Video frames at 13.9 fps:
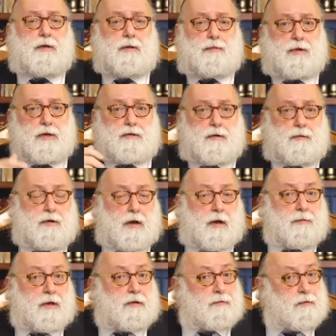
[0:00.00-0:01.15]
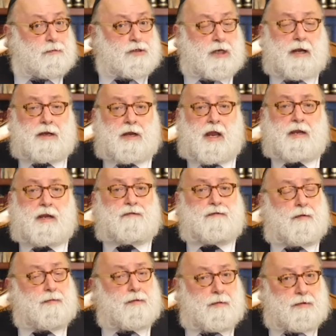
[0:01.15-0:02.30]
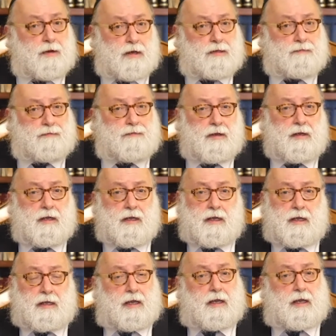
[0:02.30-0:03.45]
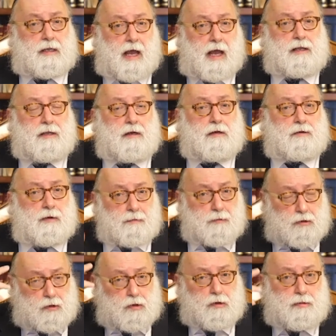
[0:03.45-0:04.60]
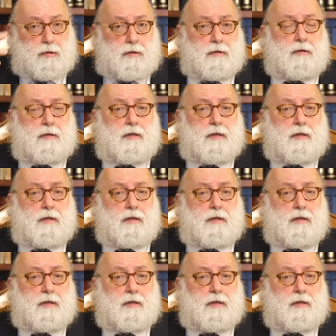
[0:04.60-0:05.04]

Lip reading: And he brings from Shadi Eder, from Rabbi Yosef Giktalia, a great Mekubal,